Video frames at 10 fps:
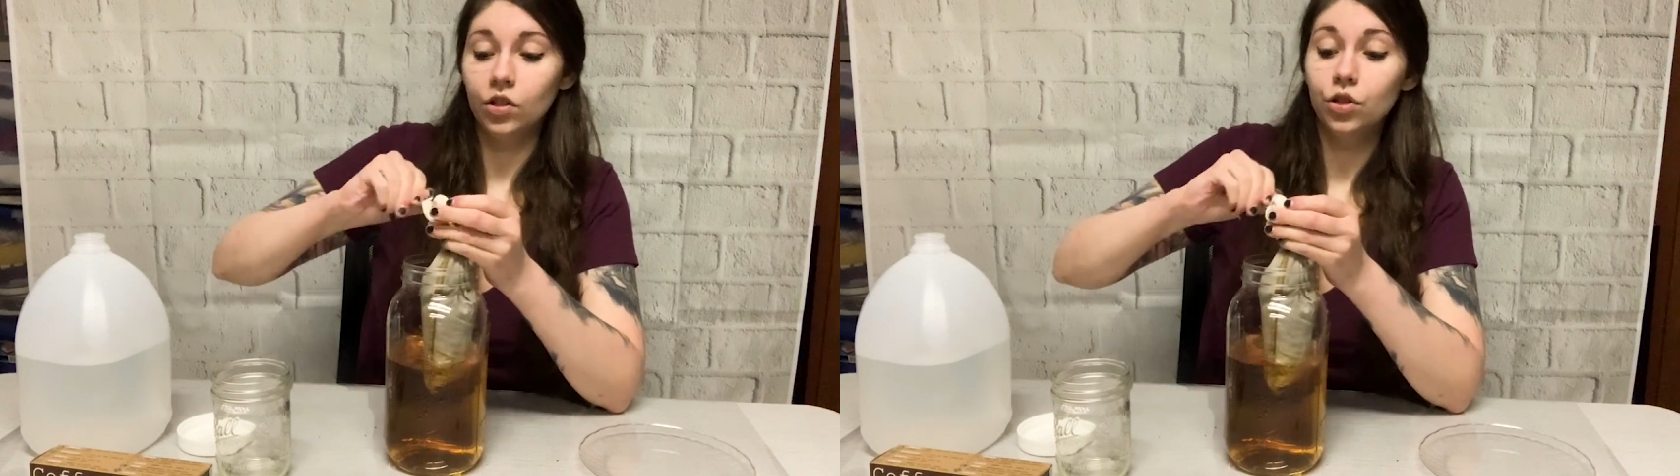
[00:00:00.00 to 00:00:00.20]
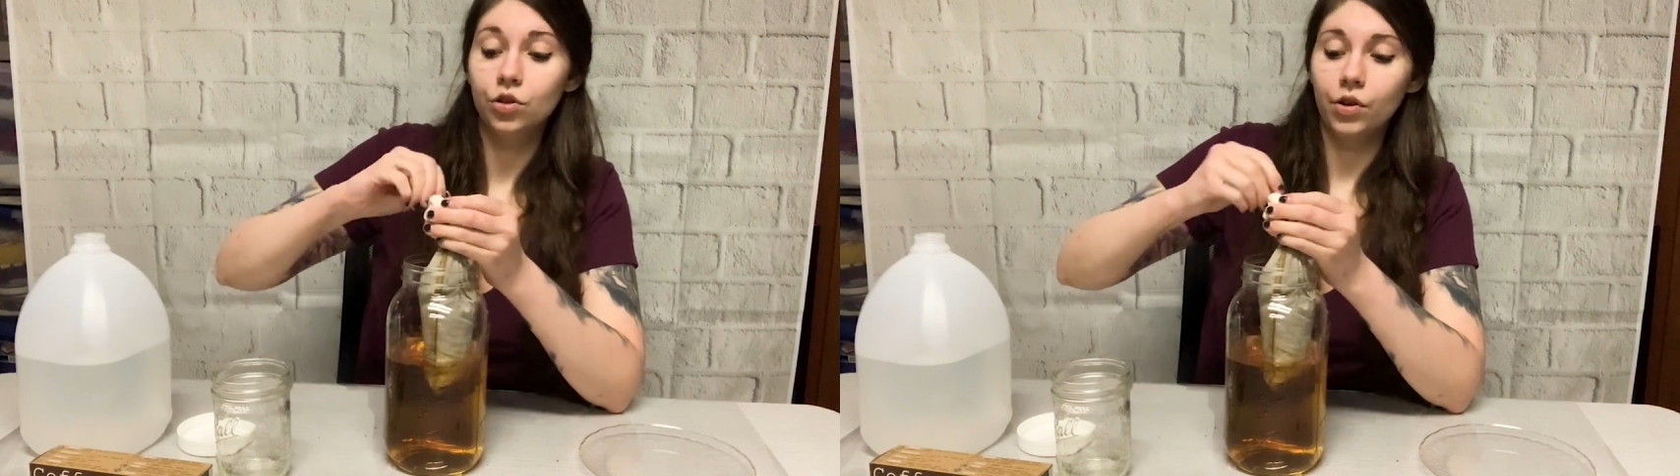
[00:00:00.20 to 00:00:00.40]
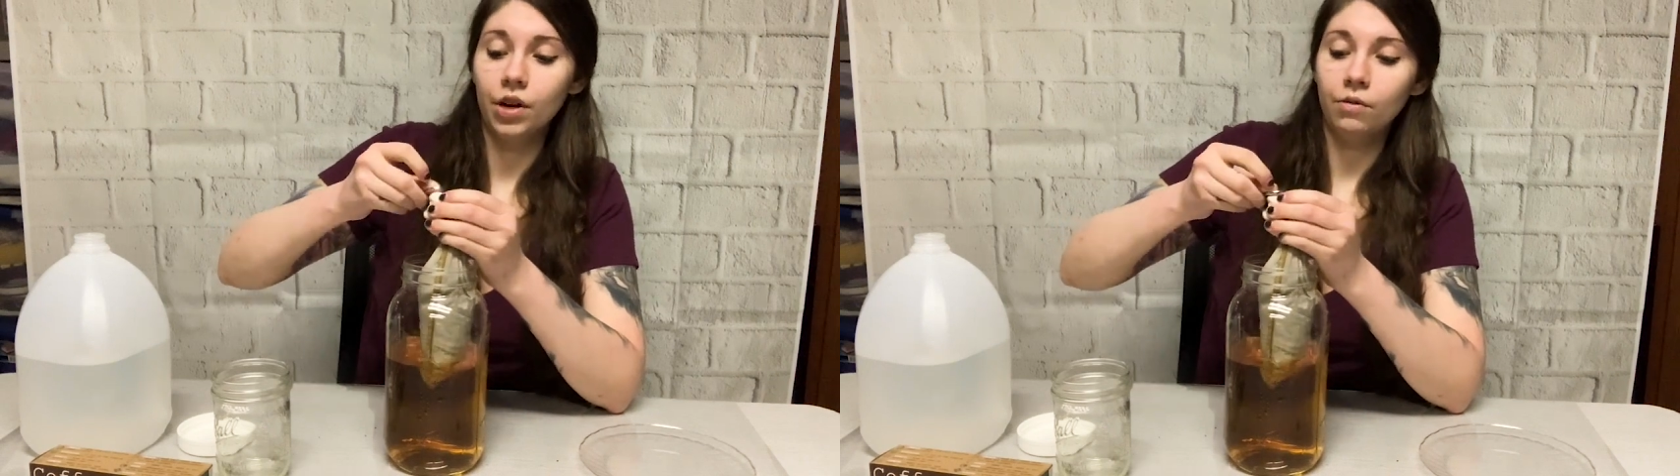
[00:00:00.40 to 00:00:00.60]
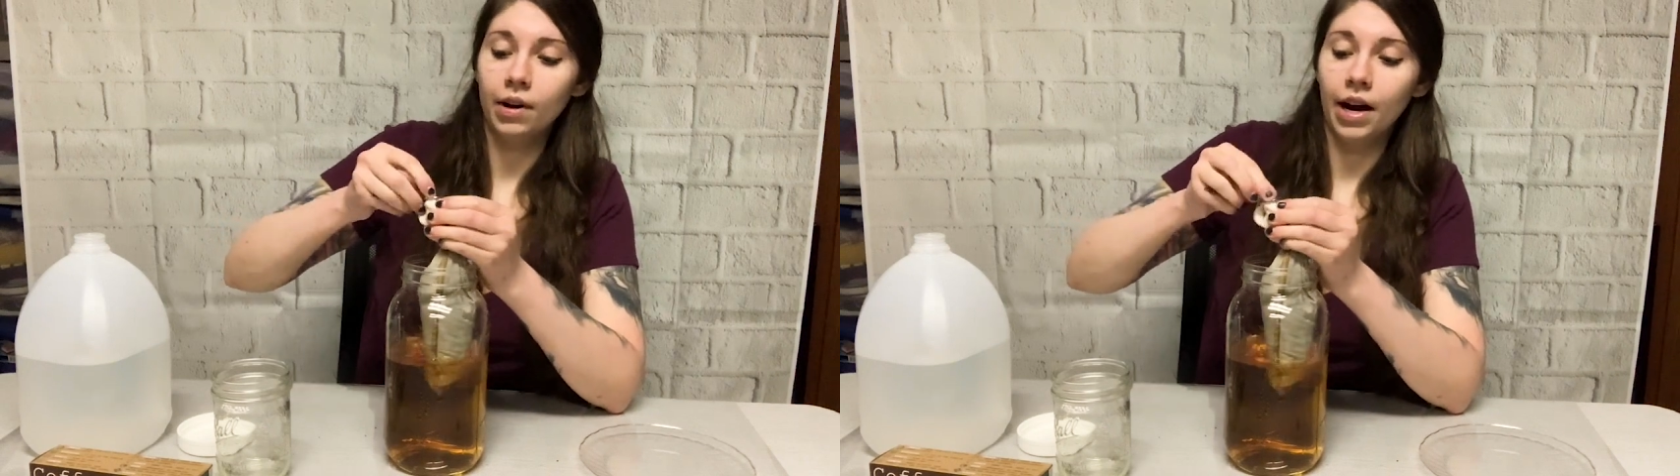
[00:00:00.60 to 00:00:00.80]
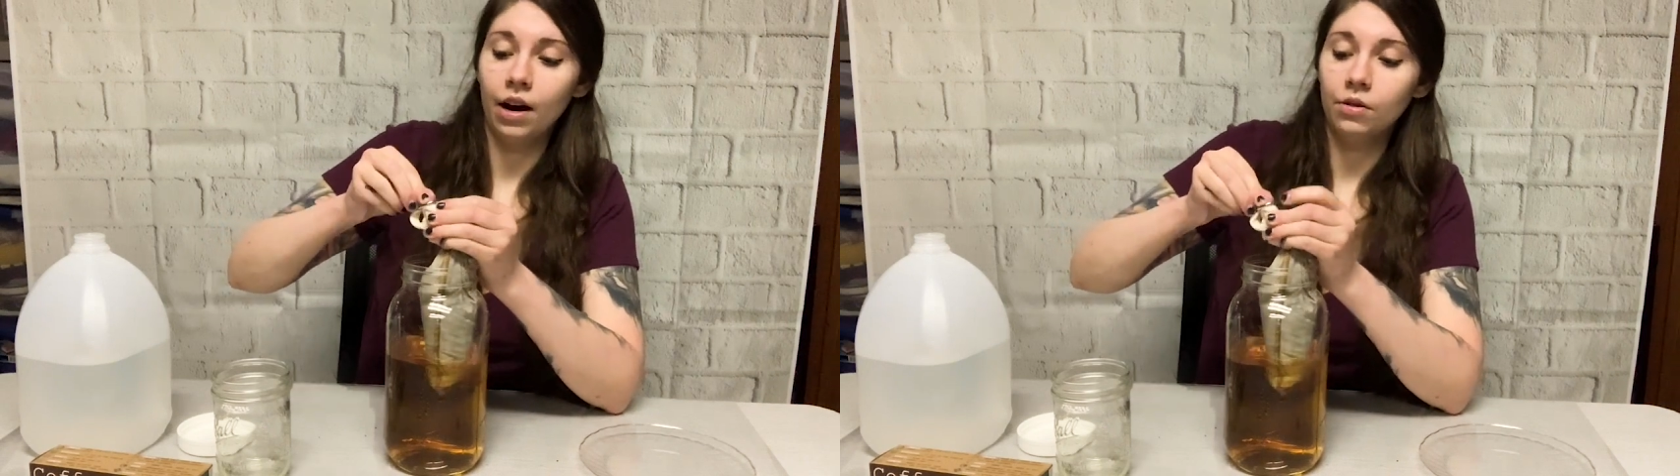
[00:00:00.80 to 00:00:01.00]
string
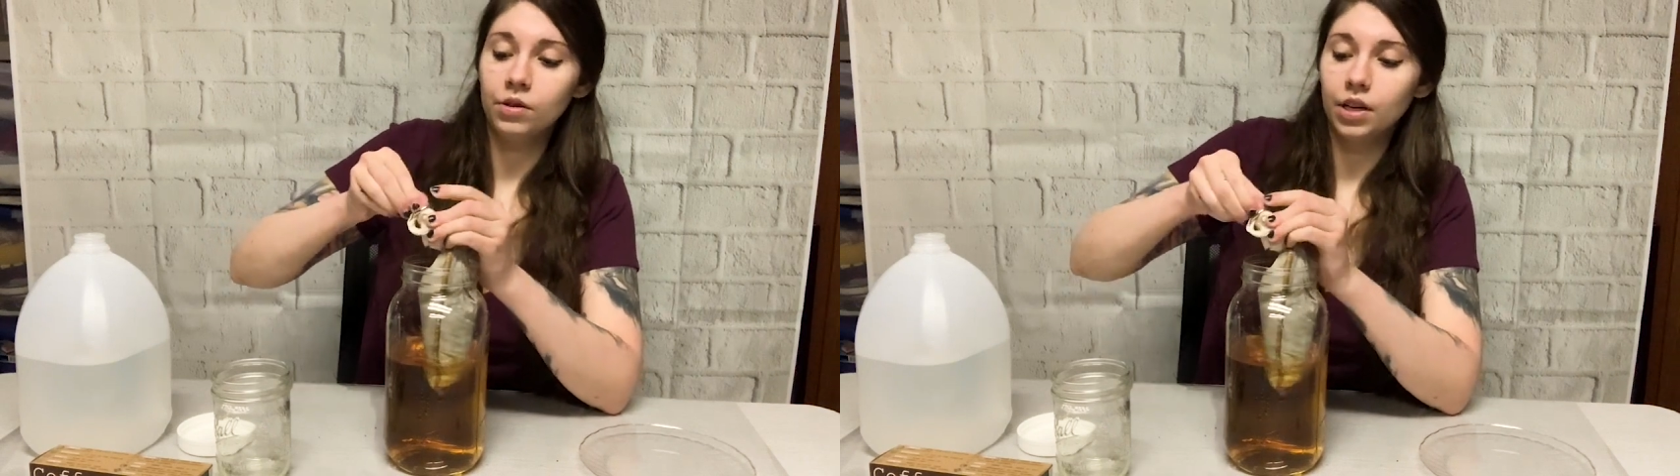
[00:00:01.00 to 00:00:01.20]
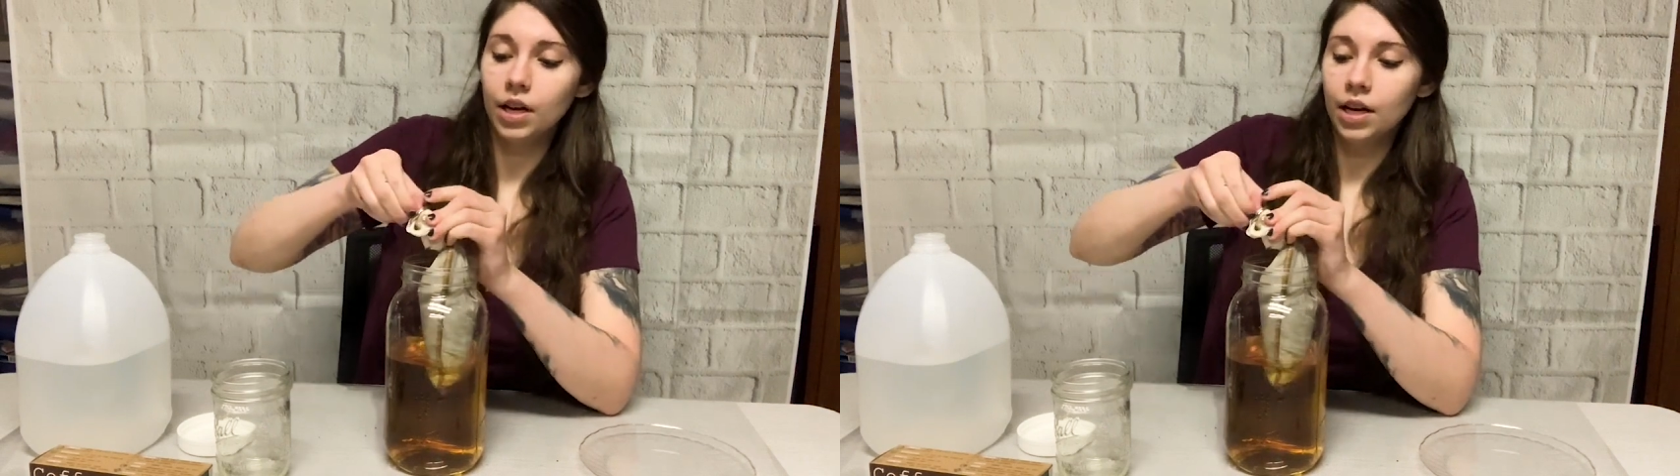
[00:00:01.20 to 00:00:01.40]
around